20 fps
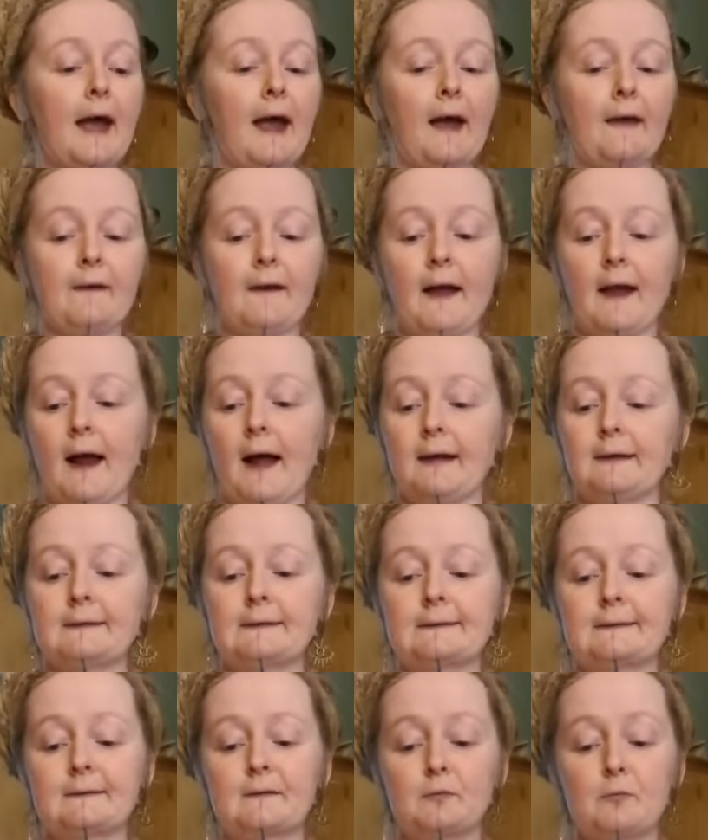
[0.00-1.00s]
And then I
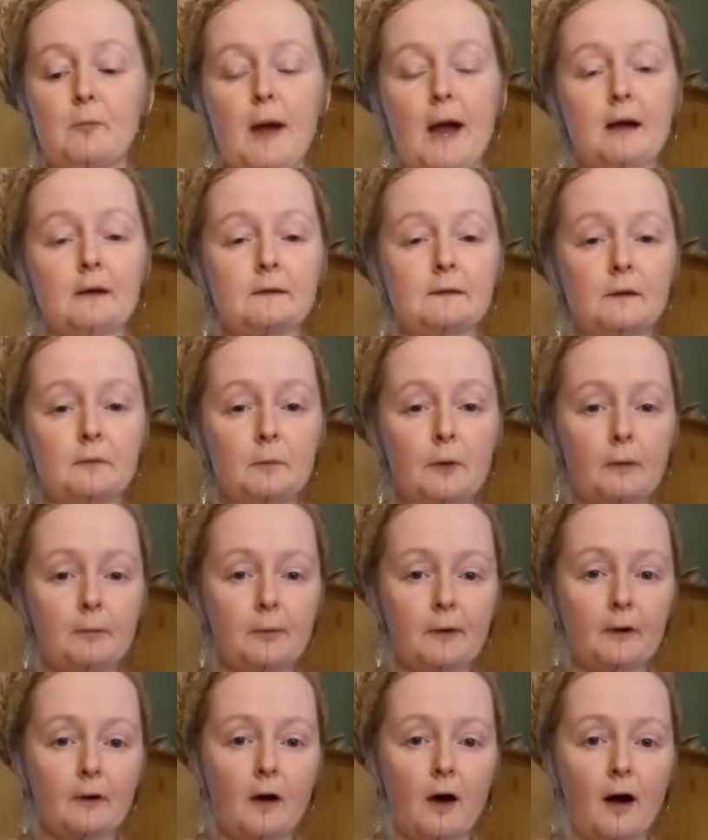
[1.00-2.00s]
smashed them
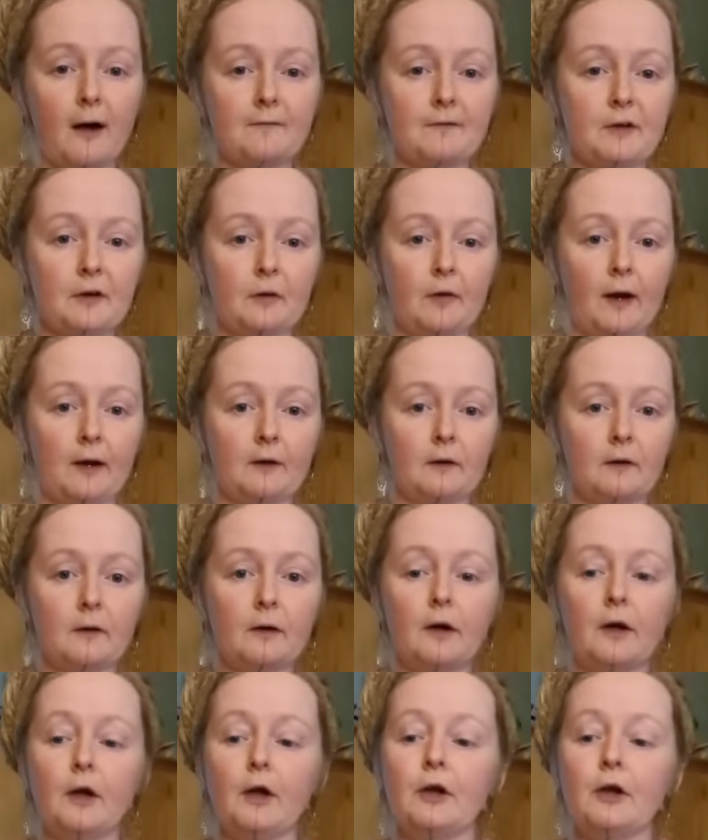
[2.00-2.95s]
up in a coffee grinder.